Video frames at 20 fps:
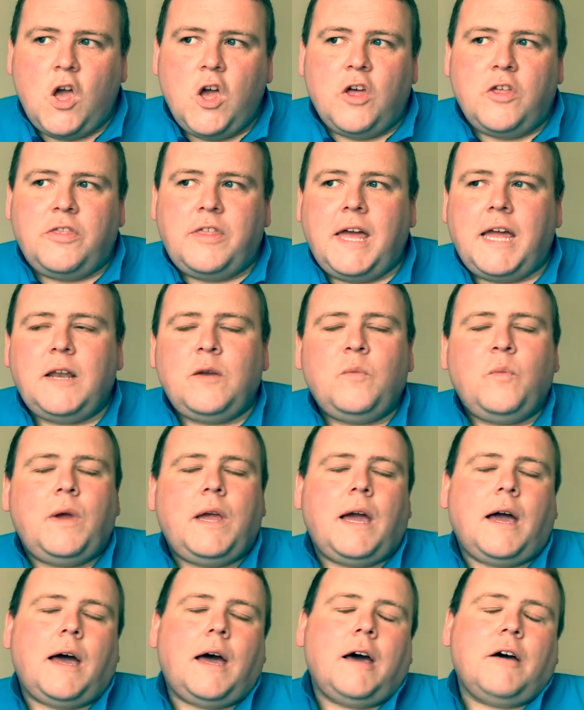Then we
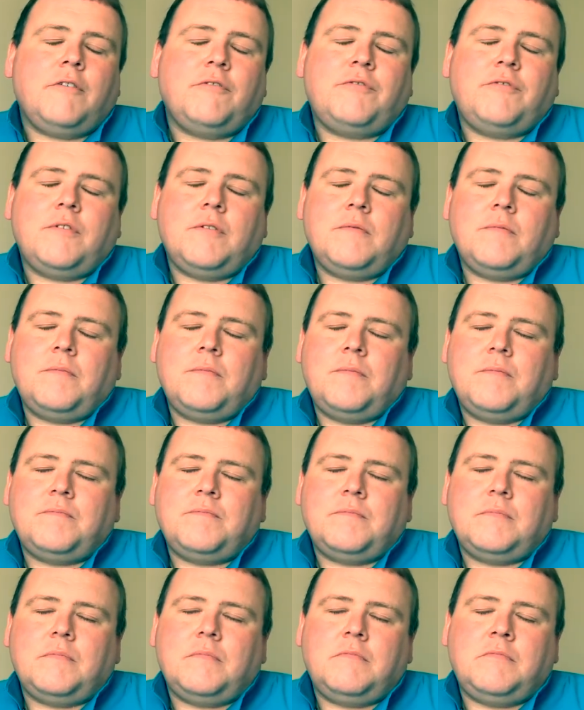have
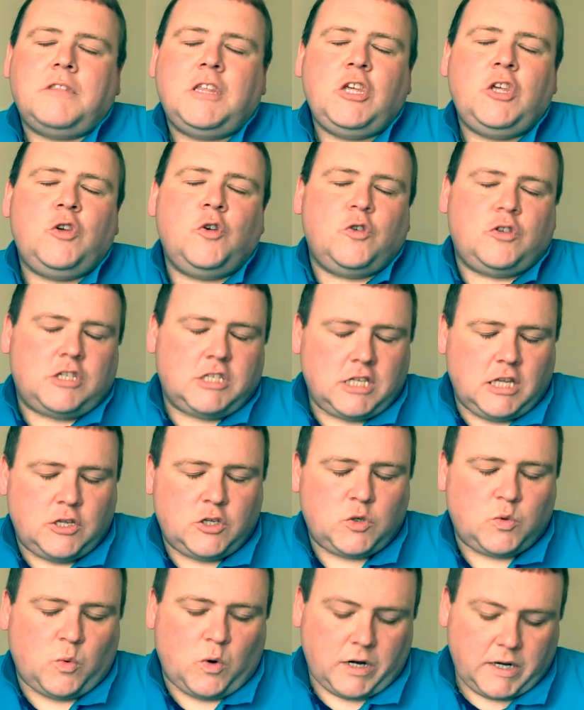the
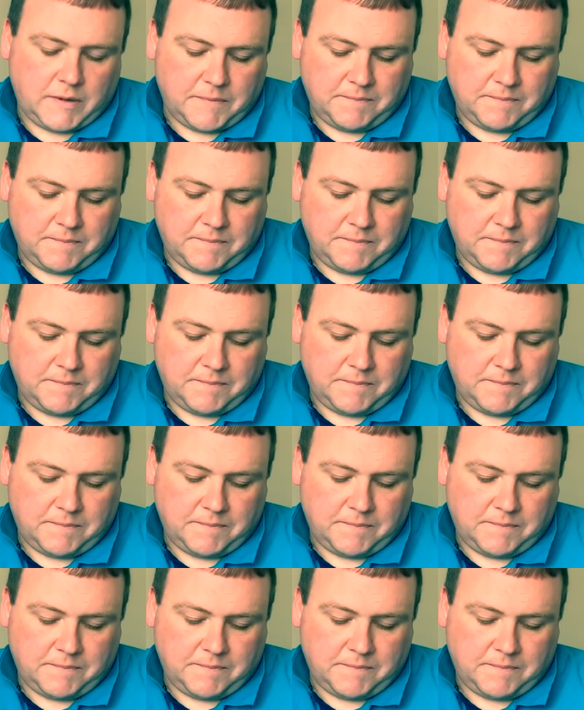useless one.